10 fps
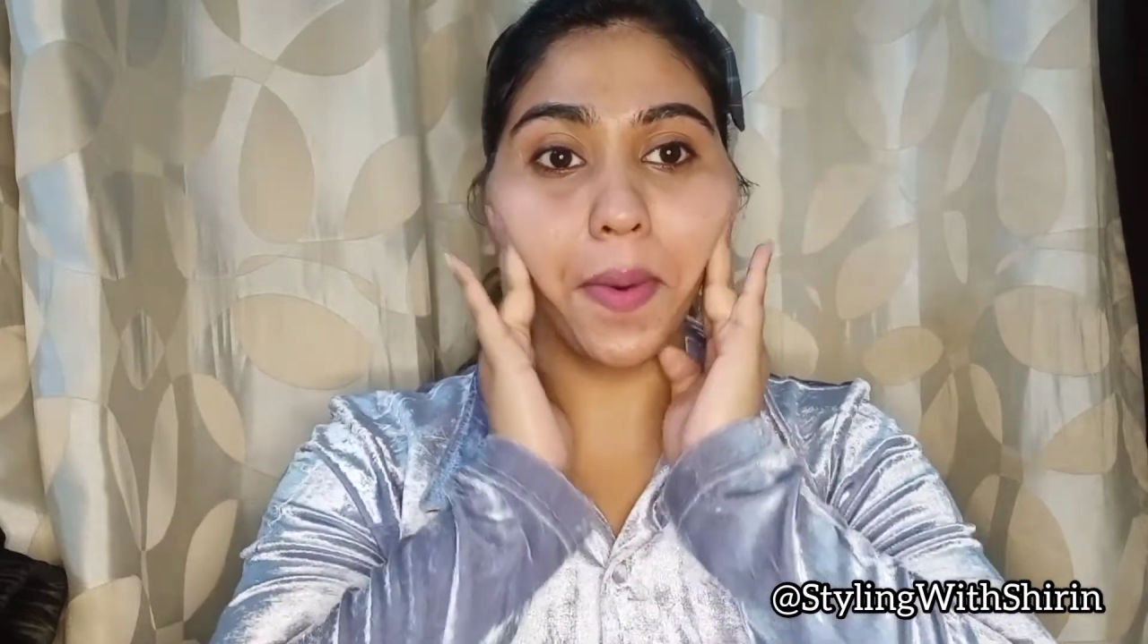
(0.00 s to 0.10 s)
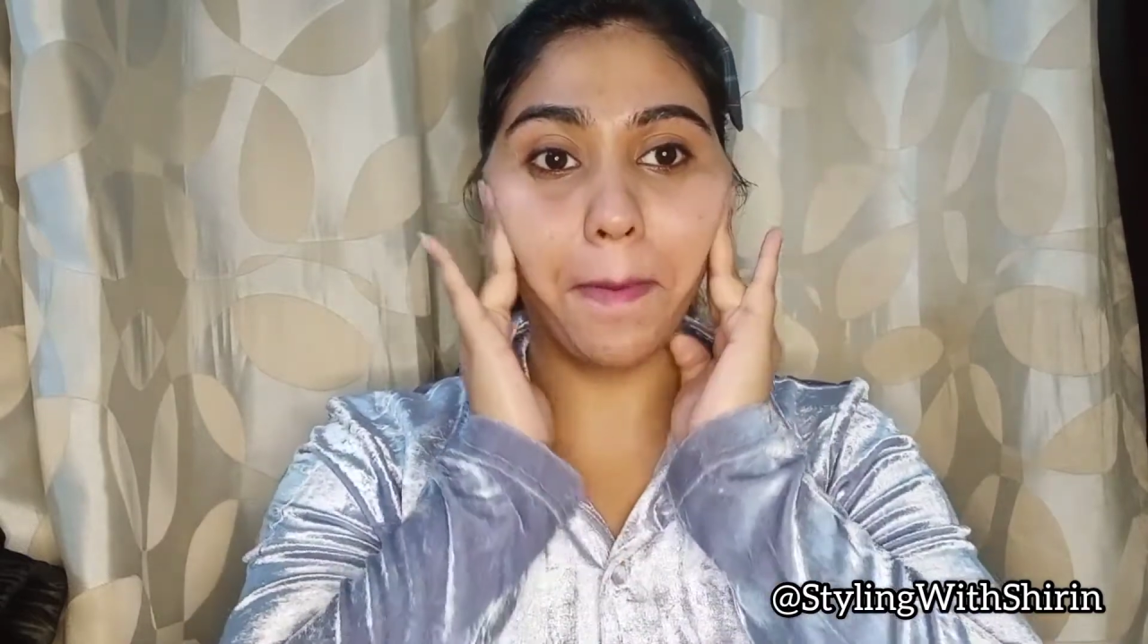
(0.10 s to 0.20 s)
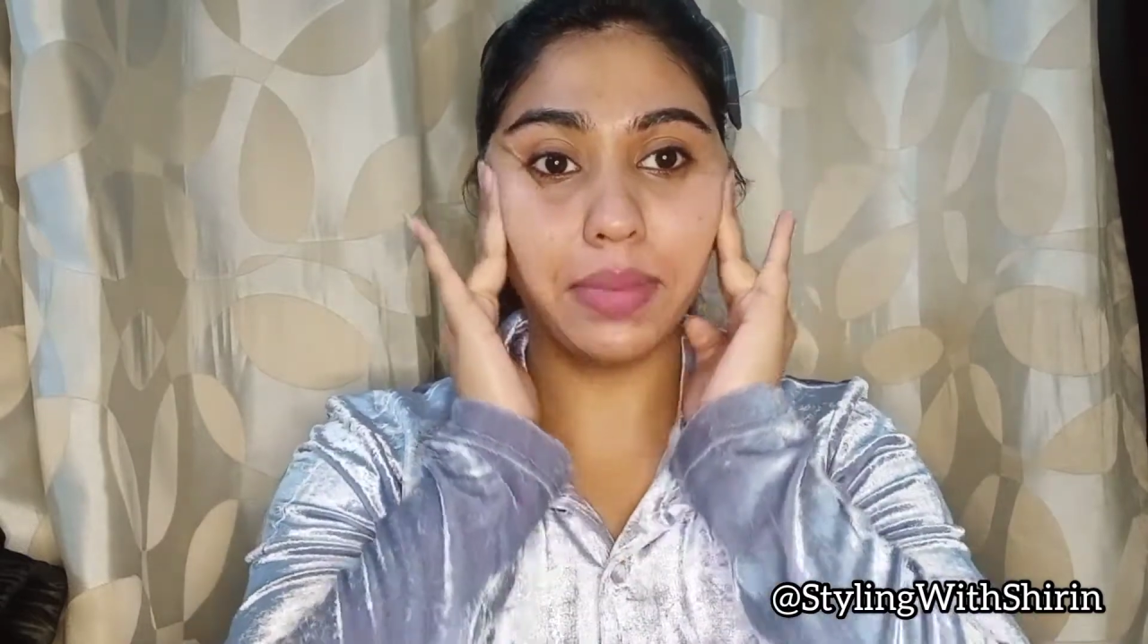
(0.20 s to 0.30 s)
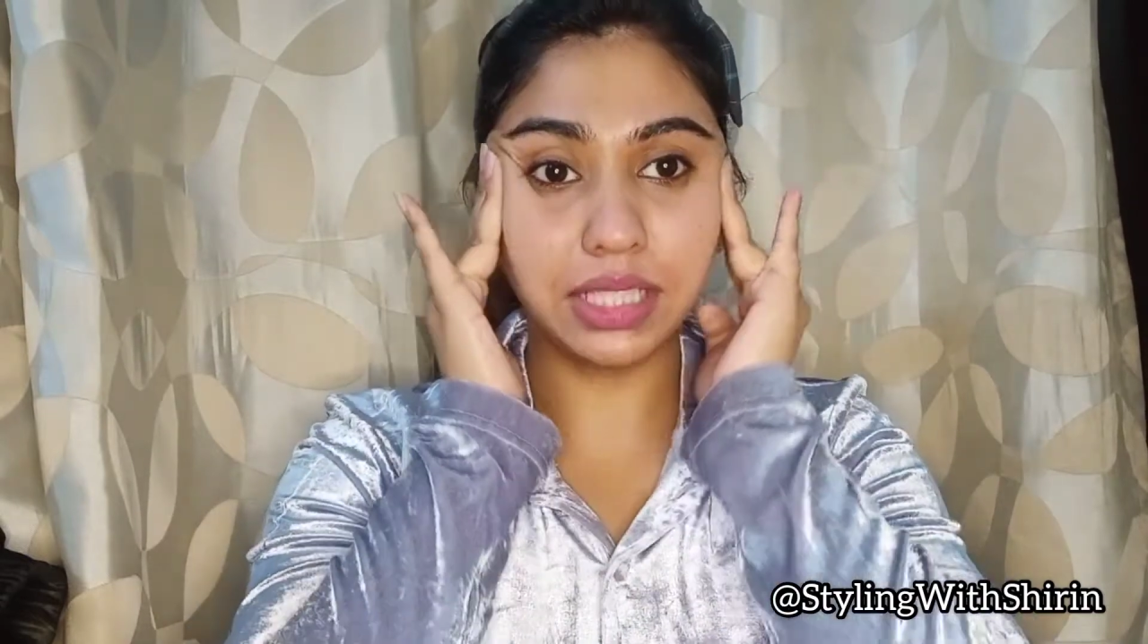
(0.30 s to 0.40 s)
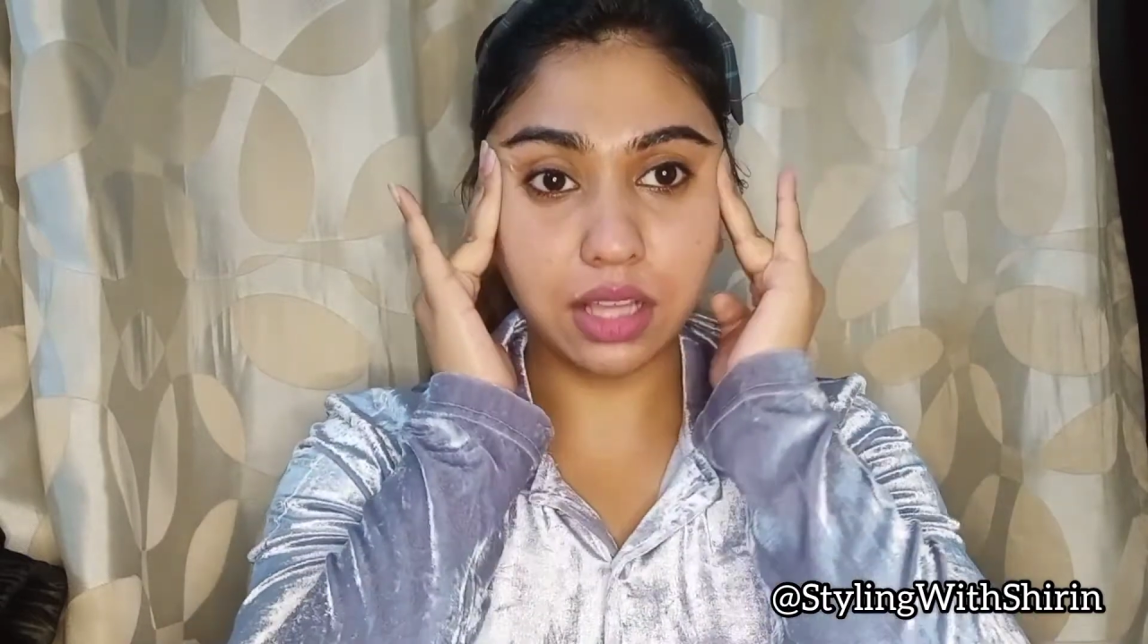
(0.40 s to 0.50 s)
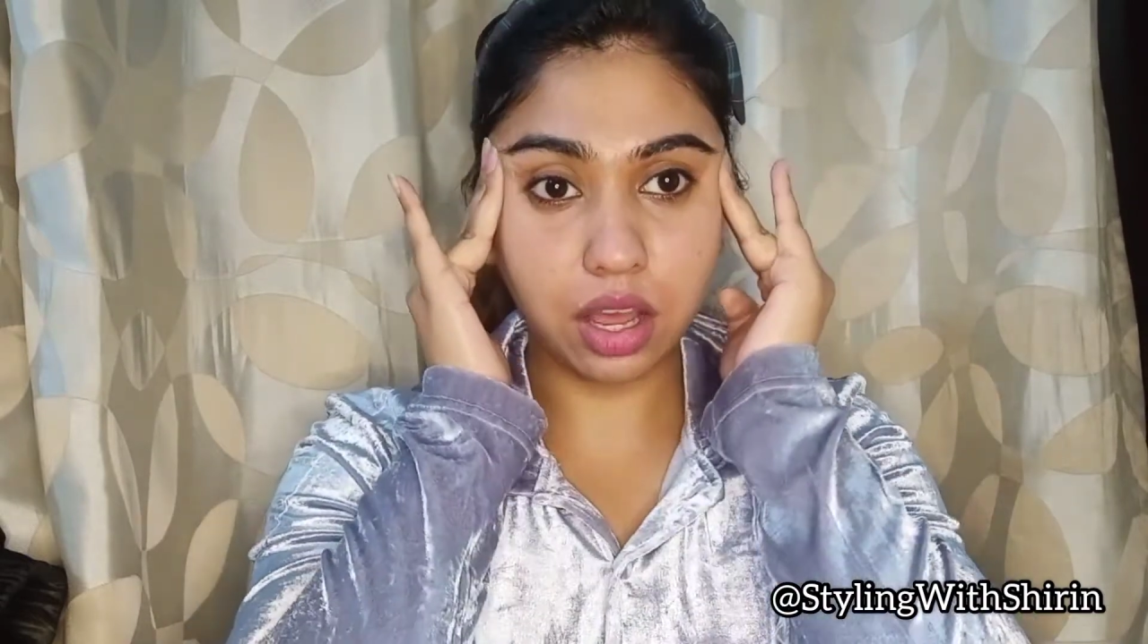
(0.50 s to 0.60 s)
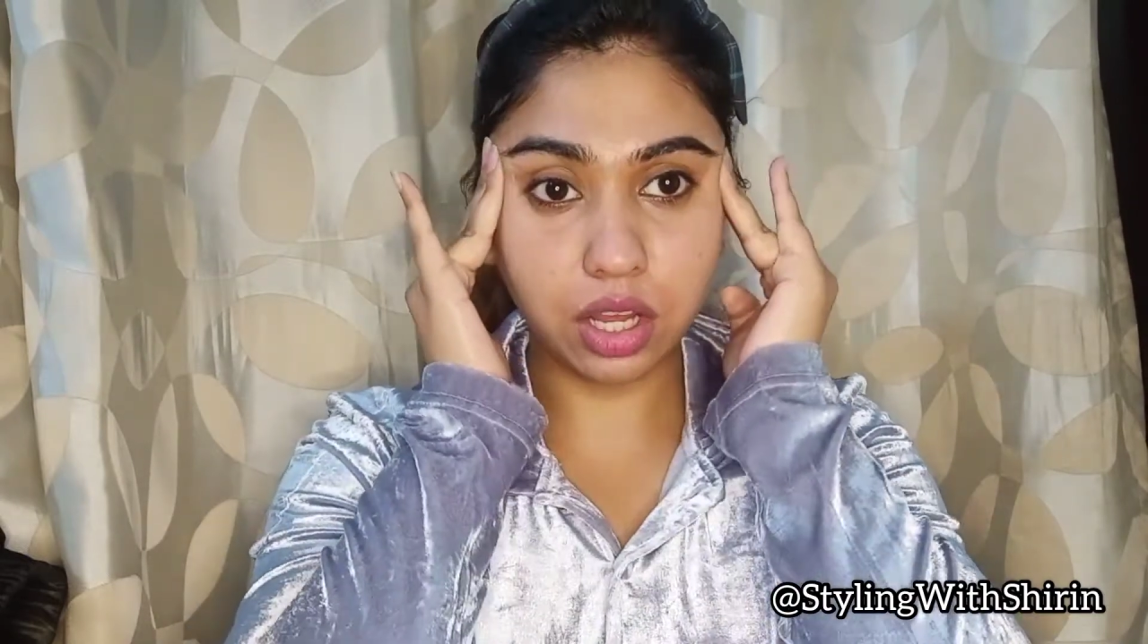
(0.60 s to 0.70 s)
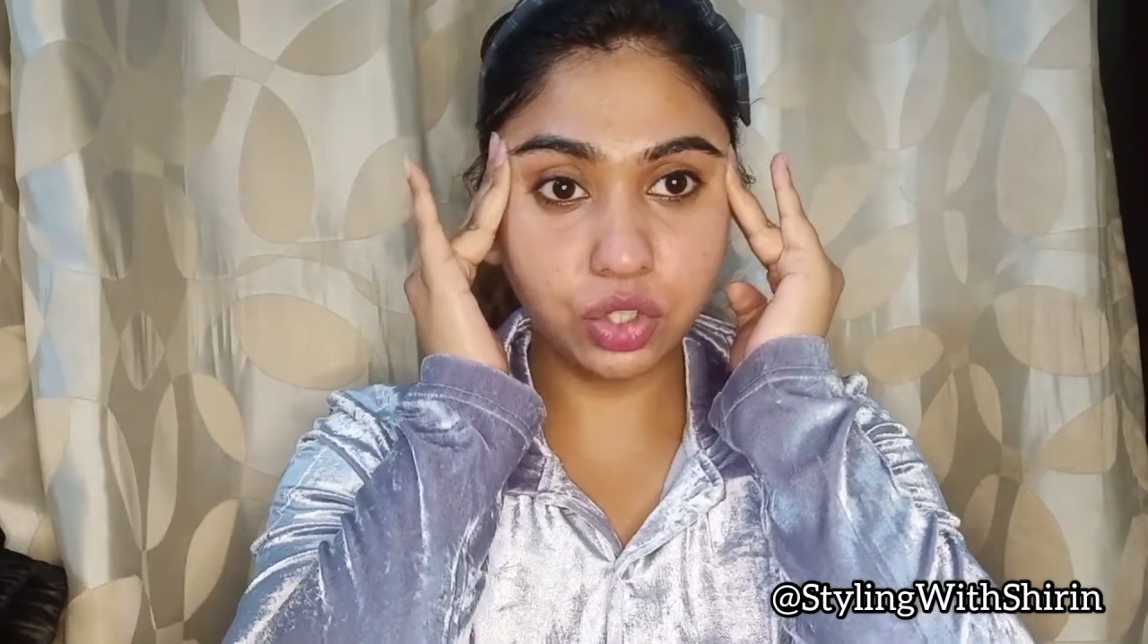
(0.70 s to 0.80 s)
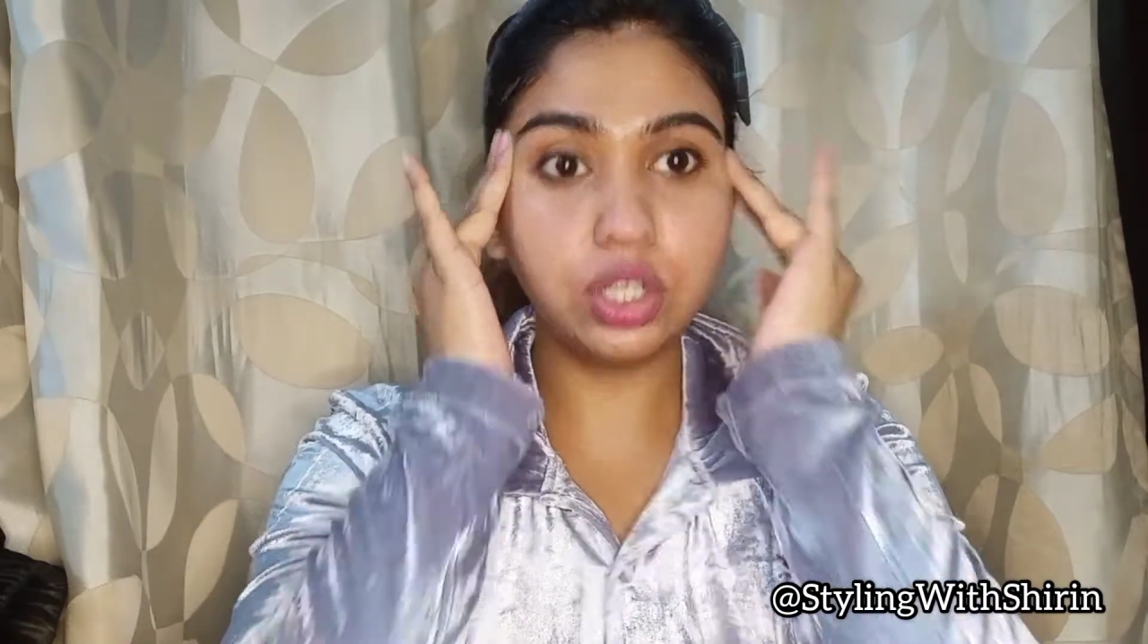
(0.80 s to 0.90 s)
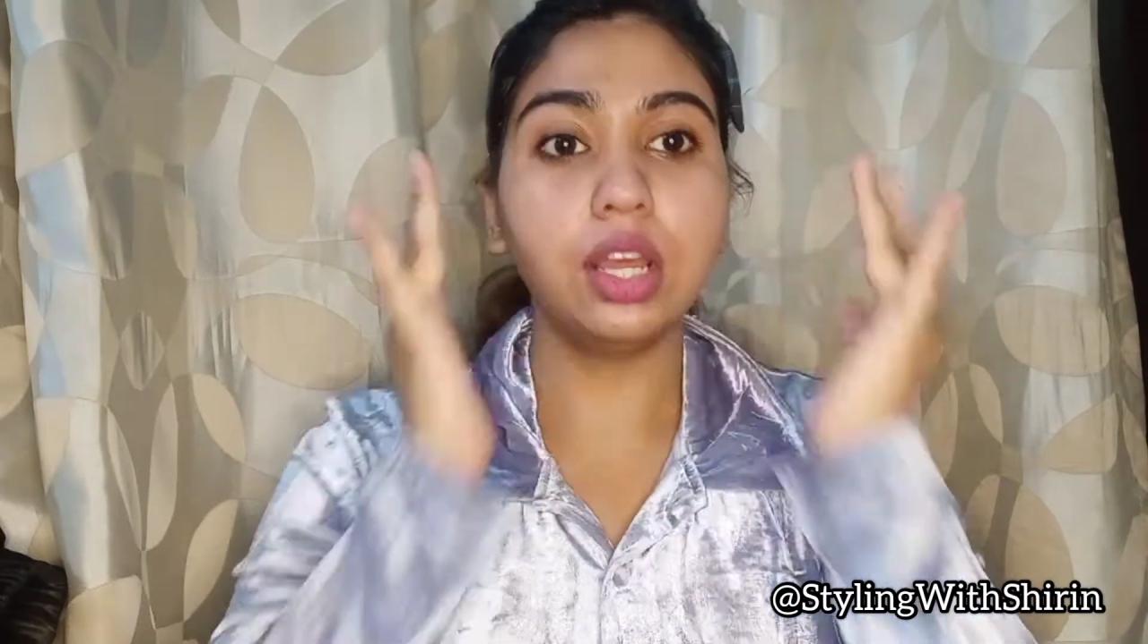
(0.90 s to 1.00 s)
massage